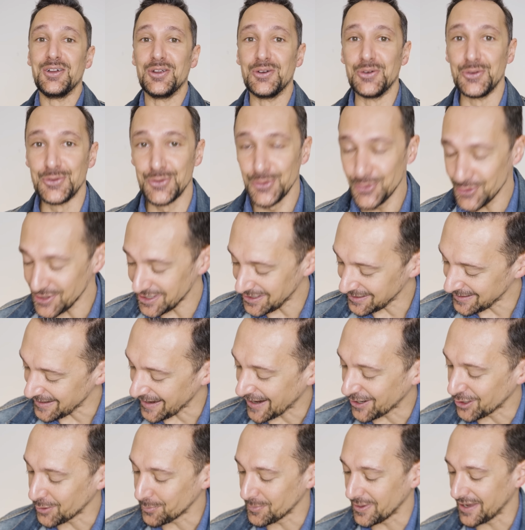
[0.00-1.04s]
really
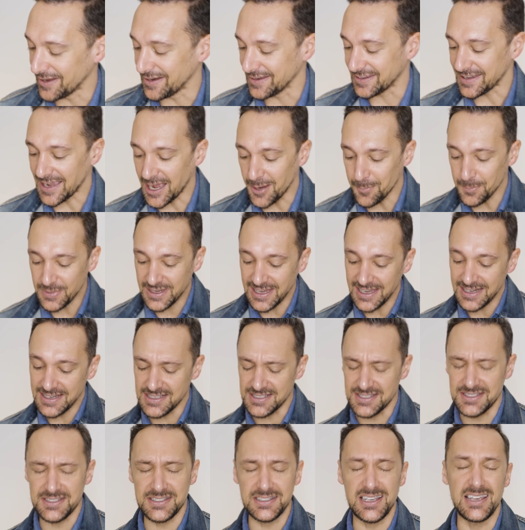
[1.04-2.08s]
aromatic. I'm getting
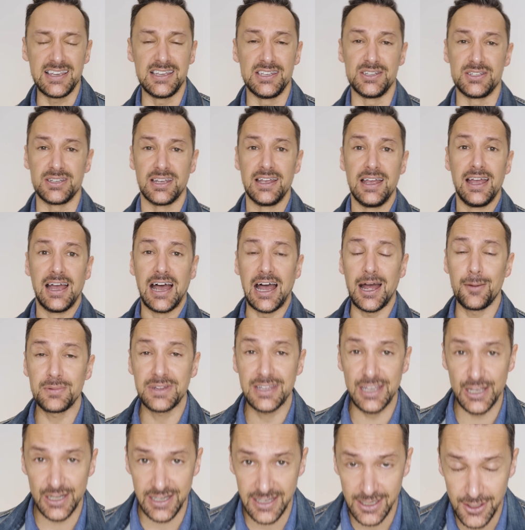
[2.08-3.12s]
sage, I'm
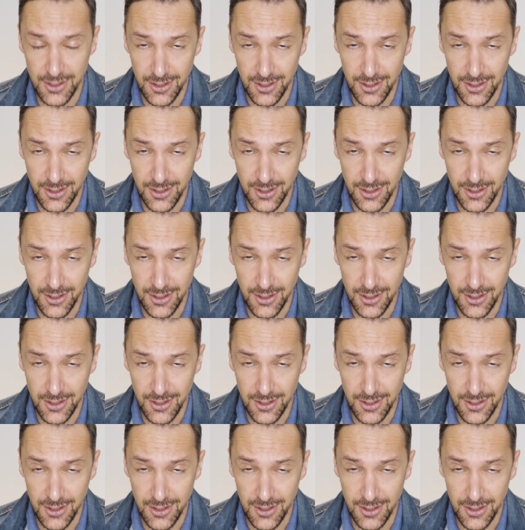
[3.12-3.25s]
getting